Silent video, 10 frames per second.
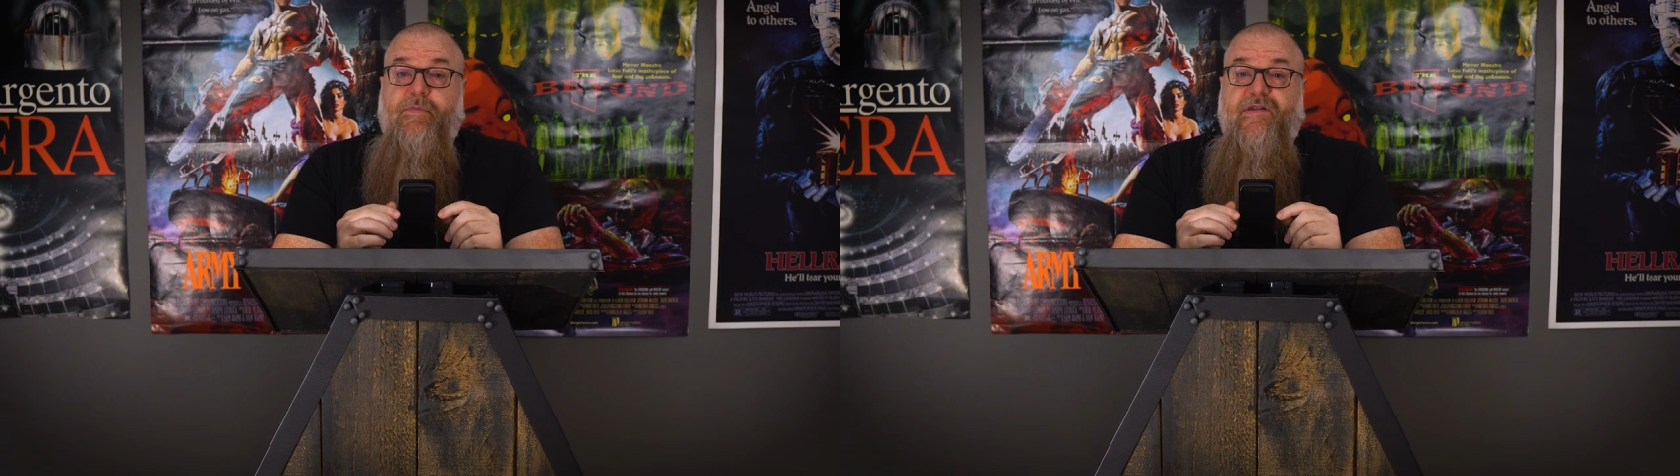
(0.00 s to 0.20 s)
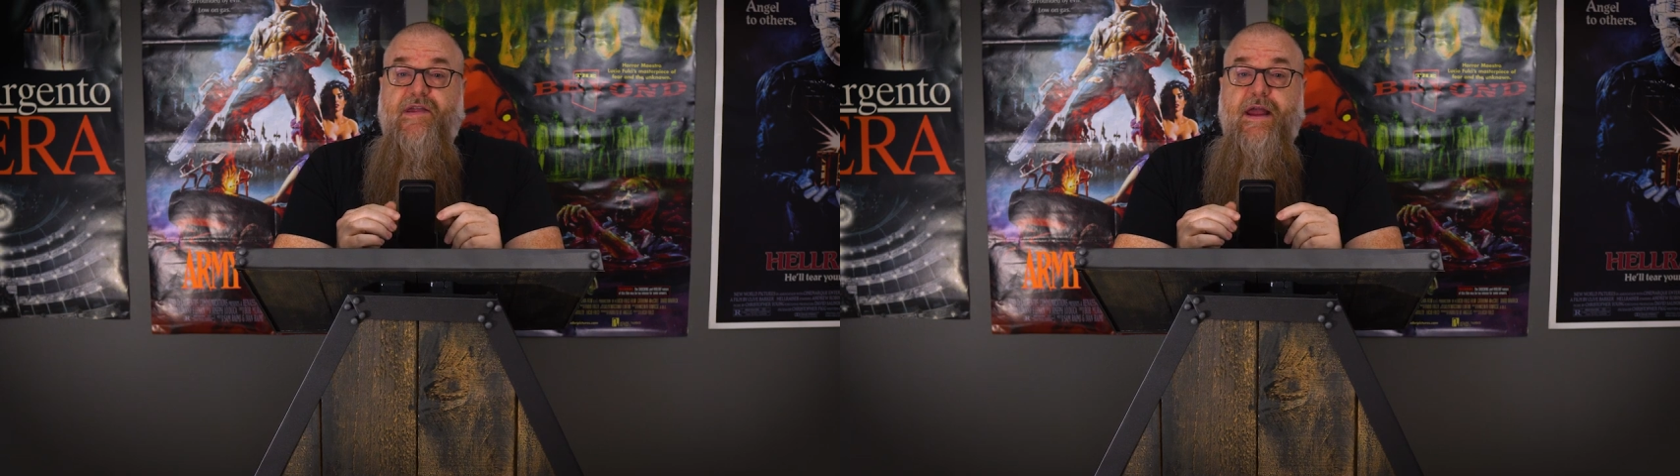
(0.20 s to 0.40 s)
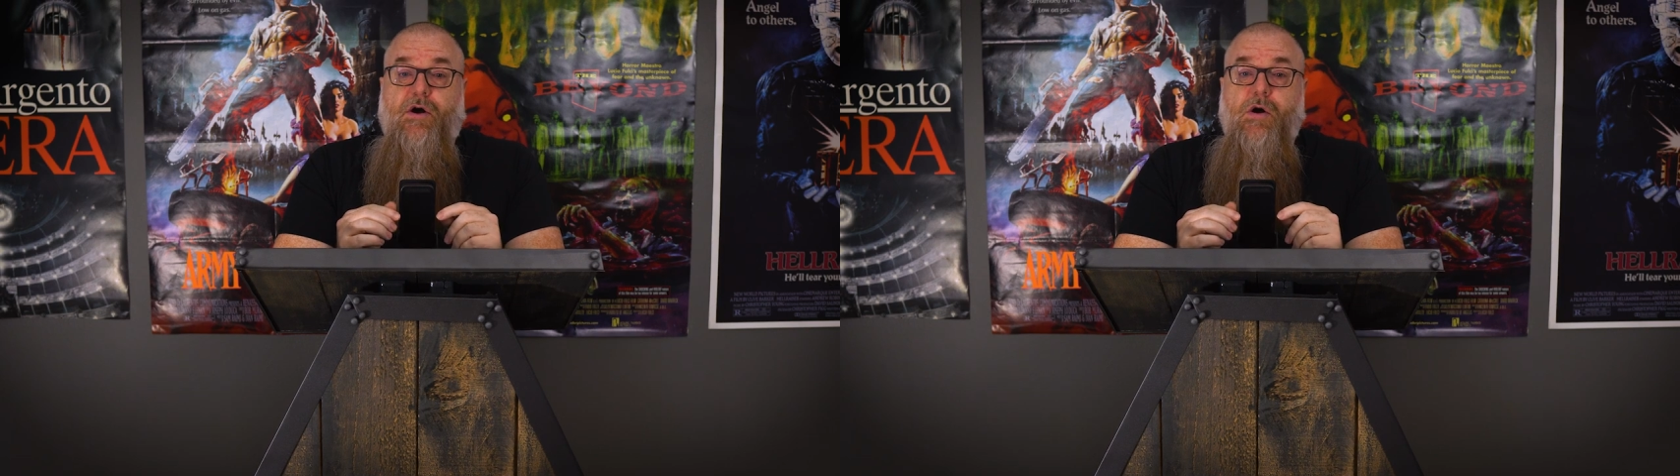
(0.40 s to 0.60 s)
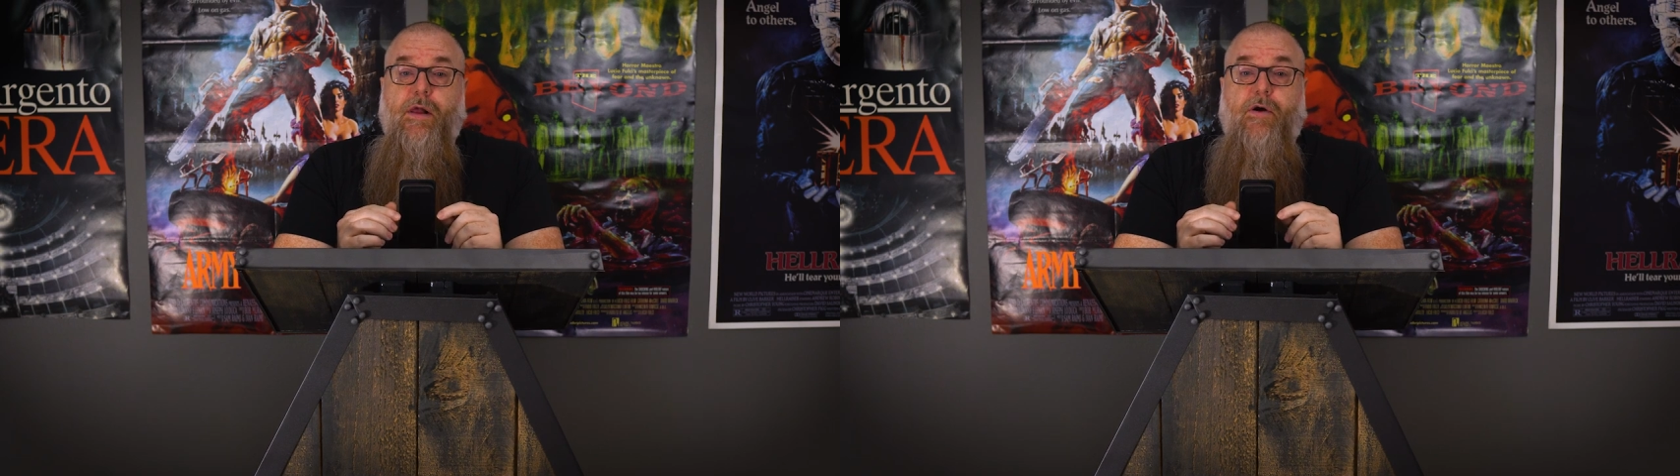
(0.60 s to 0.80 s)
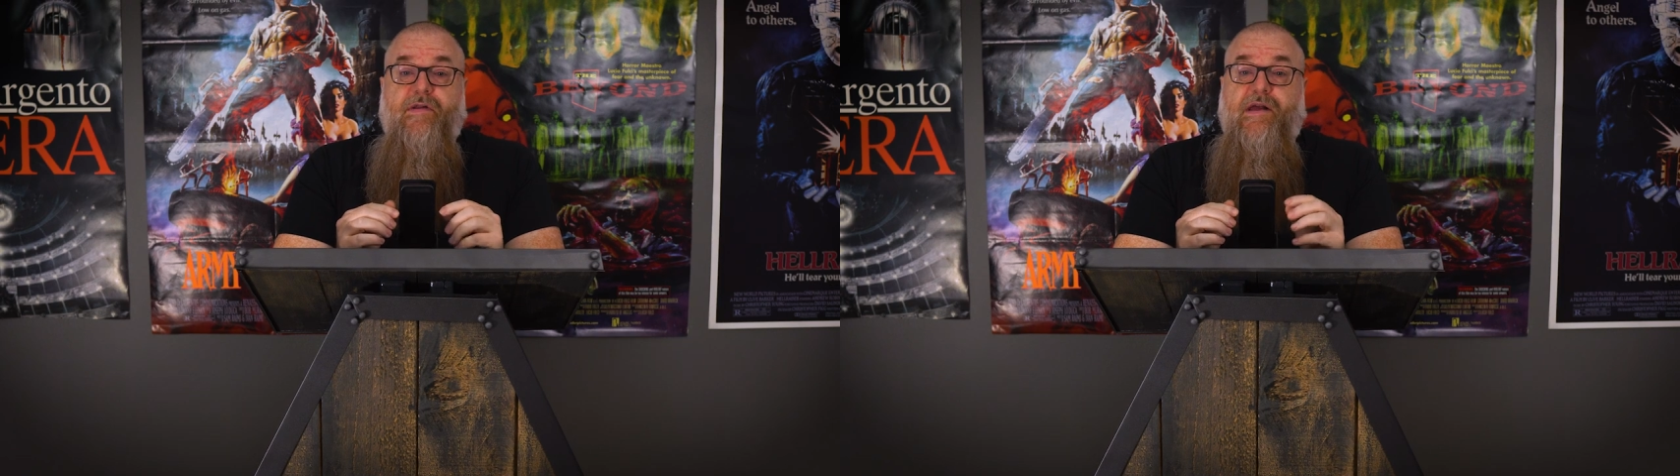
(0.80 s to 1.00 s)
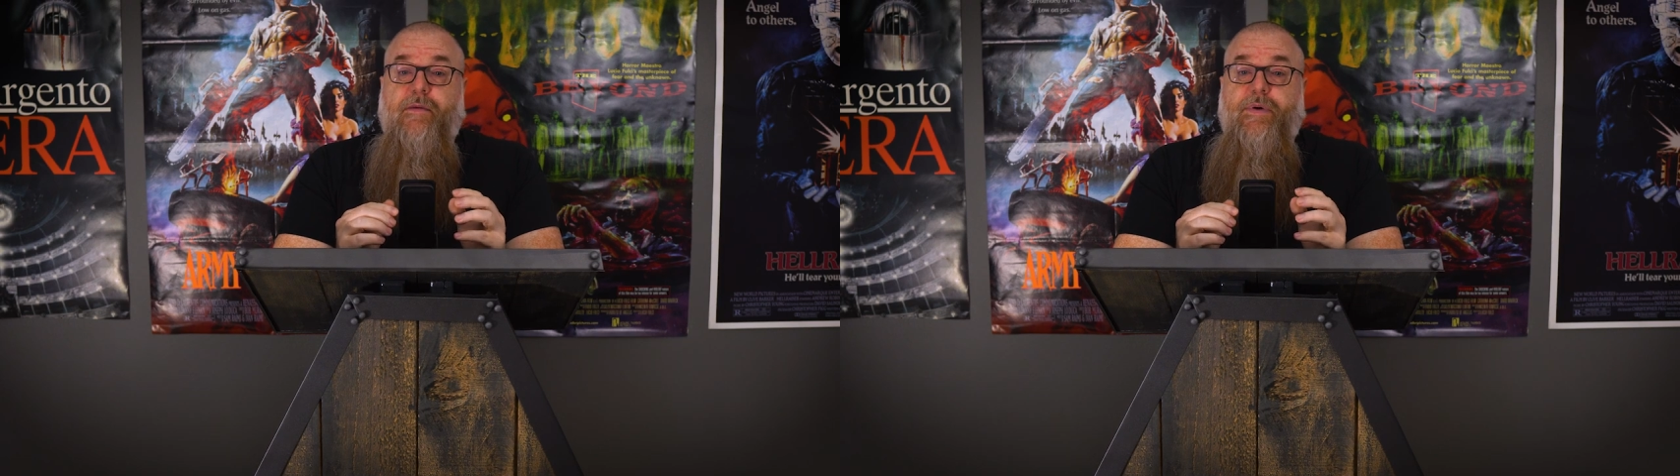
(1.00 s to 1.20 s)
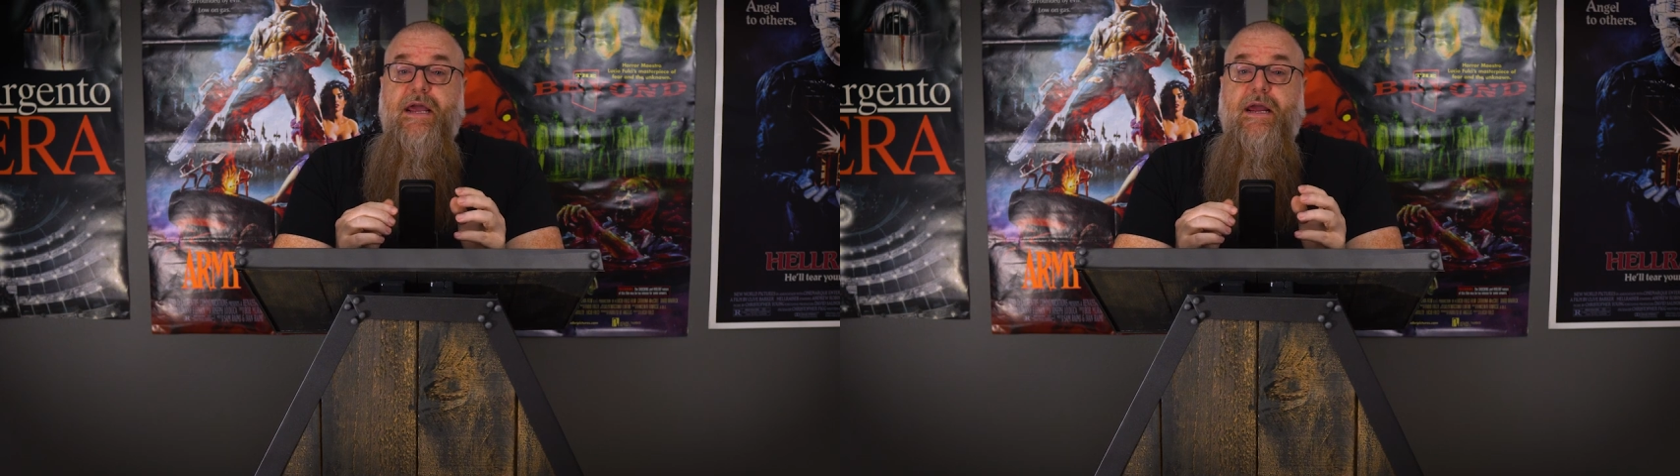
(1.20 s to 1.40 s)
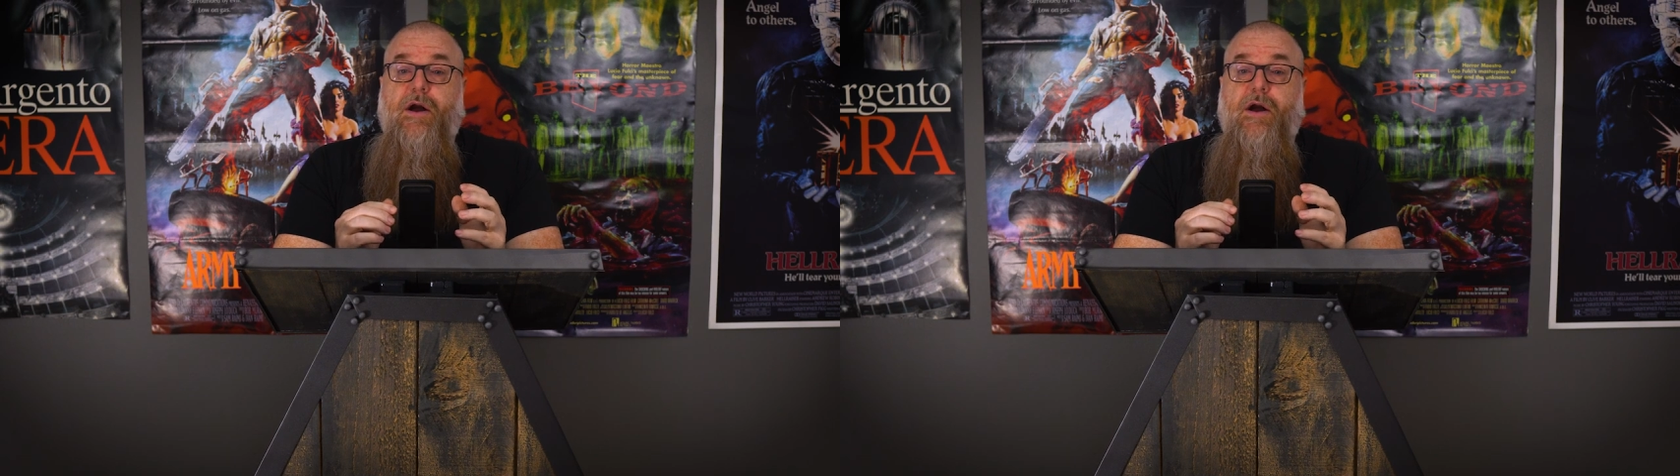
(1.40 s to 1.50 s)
from the snake earlier is gonna be